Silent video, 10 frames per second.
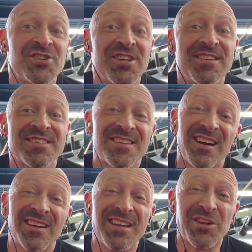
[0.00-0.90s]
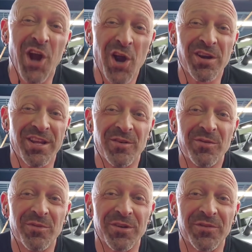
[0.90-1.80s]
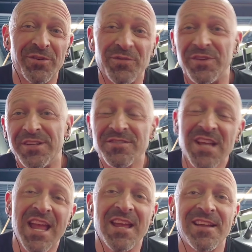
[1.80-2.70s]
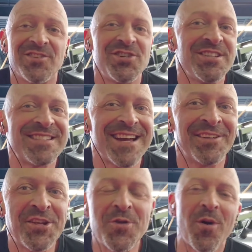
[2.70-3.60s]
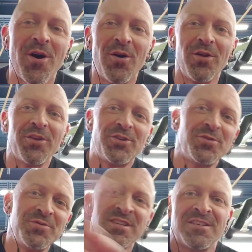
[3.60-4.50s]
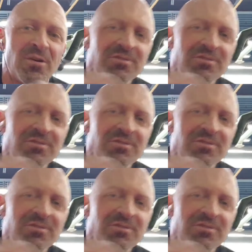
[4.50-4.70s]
She is talking cardio in one of her new videos, and she's telling you all the do's and